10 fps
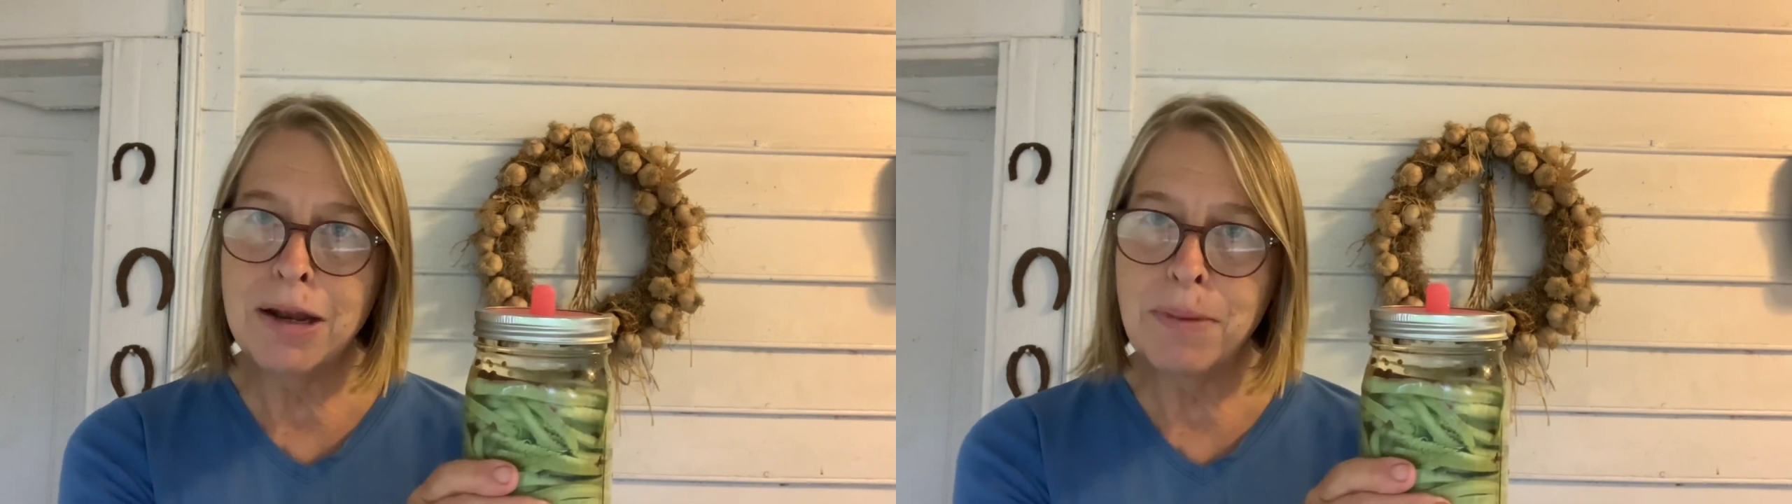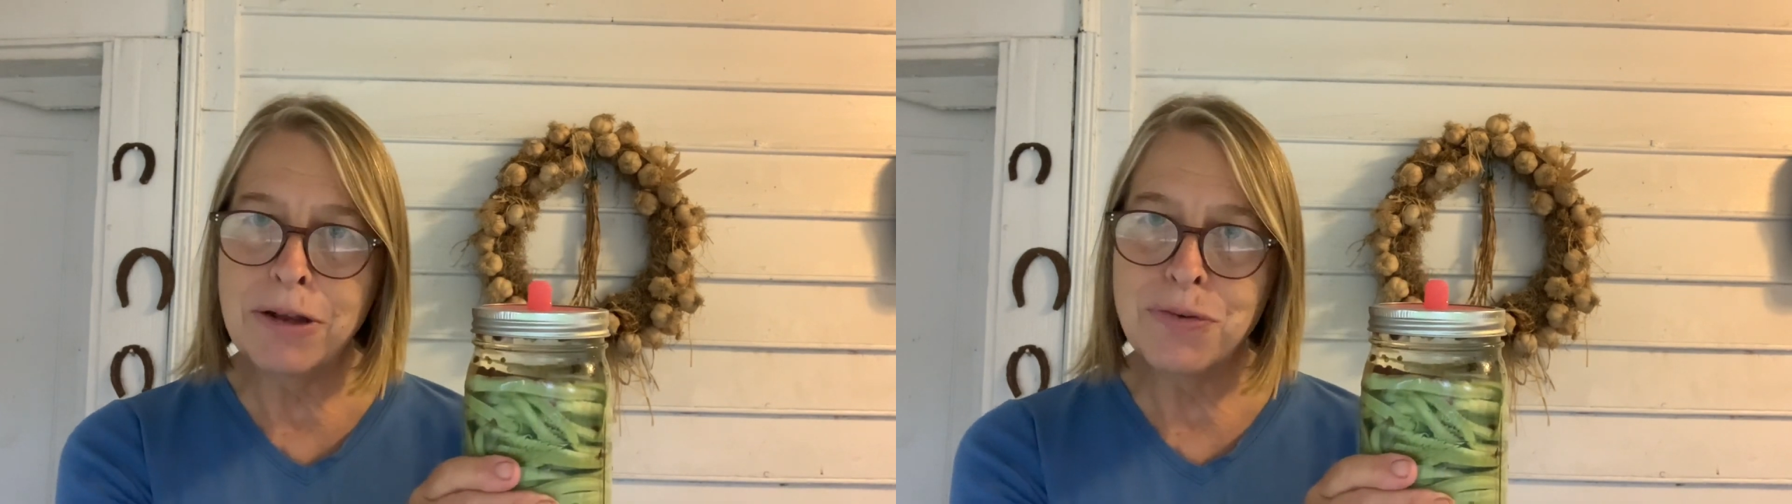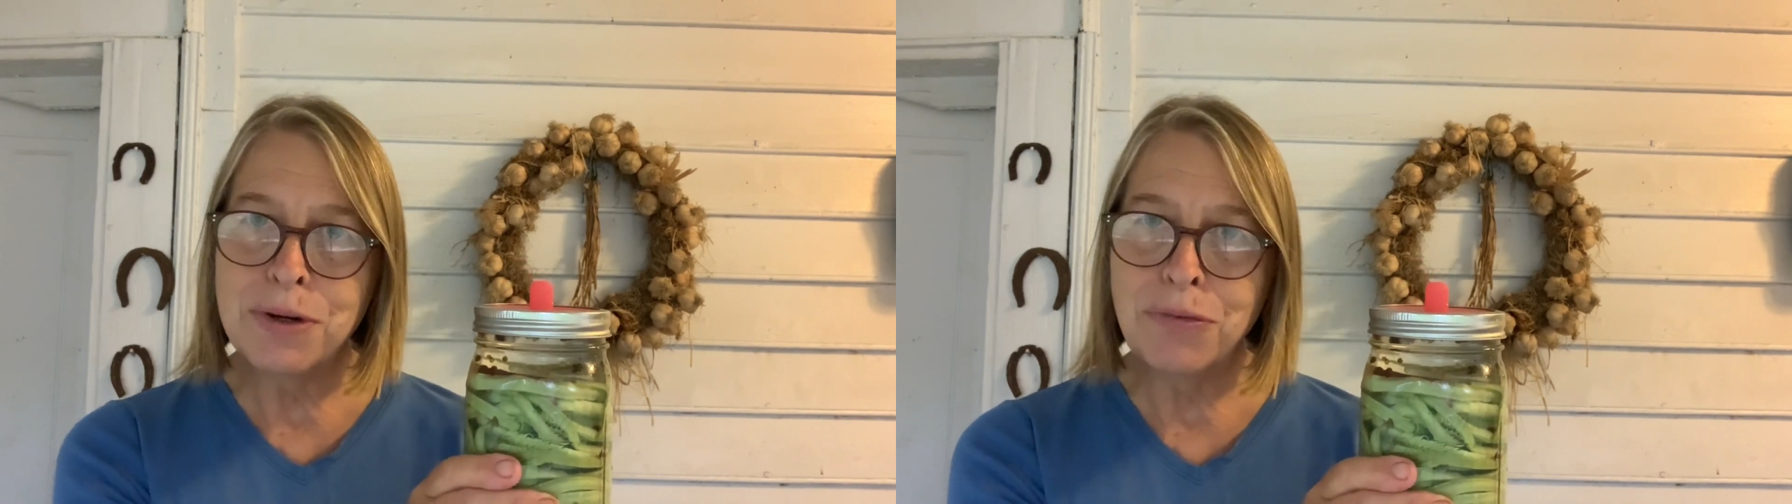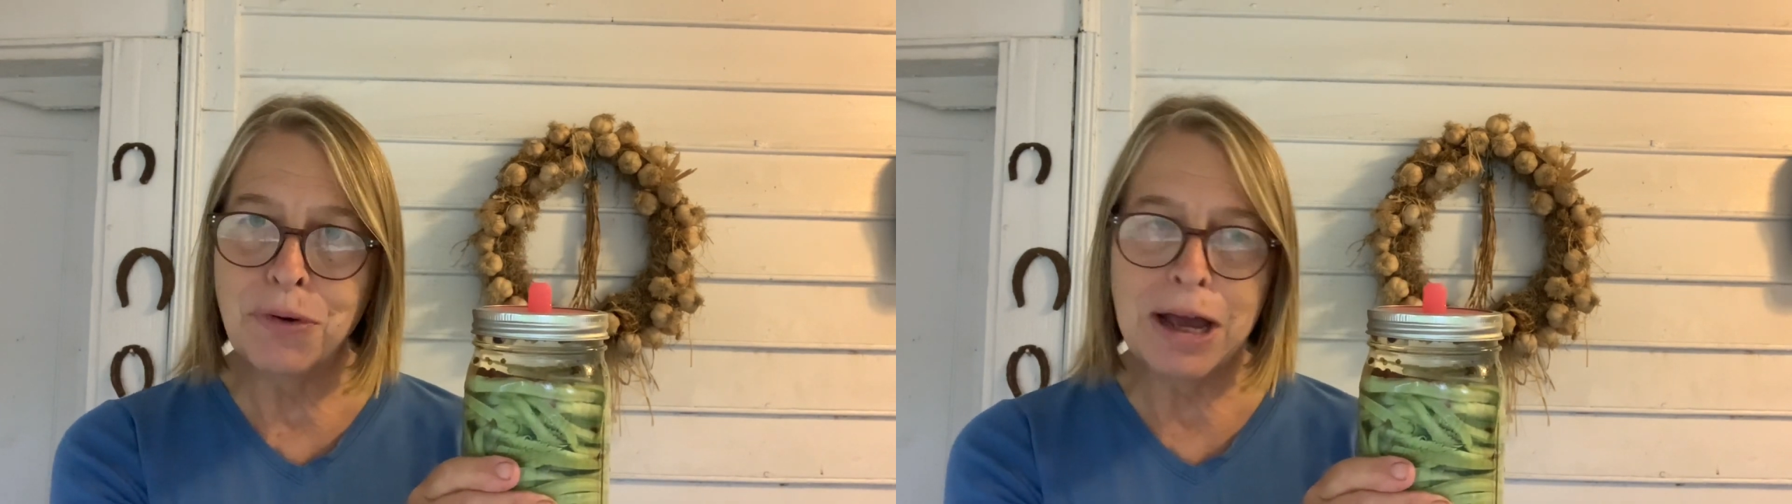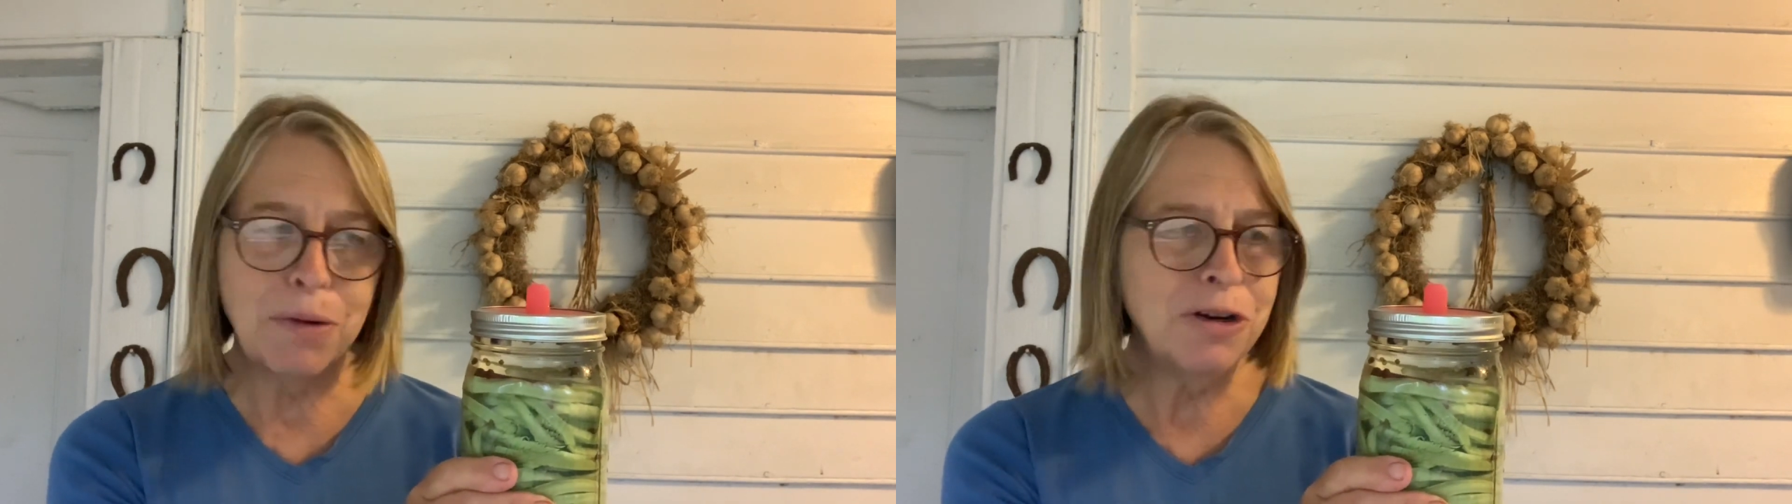in about
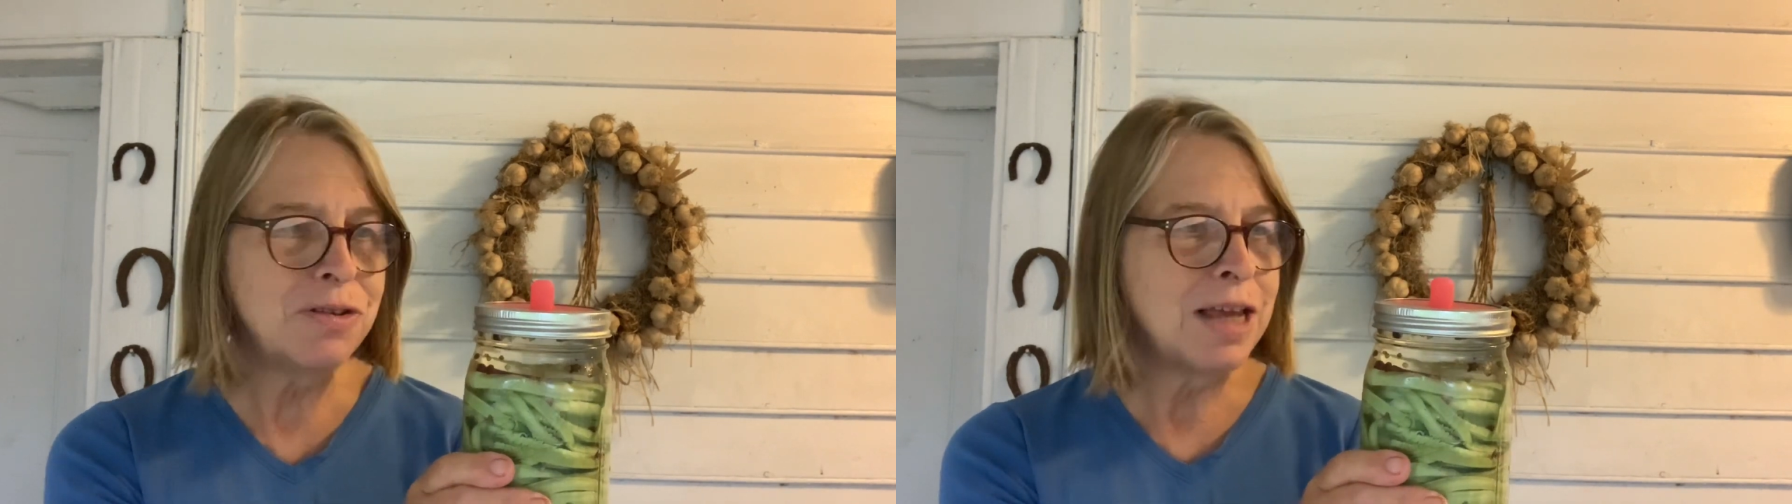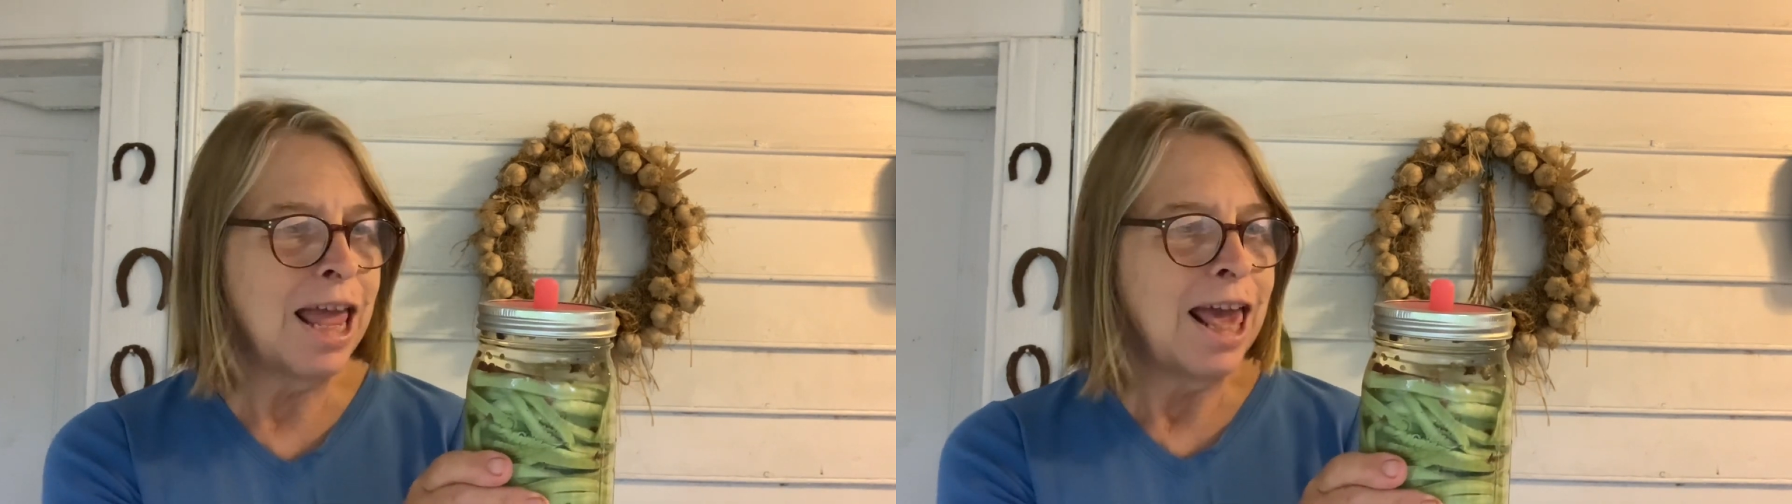24 hours.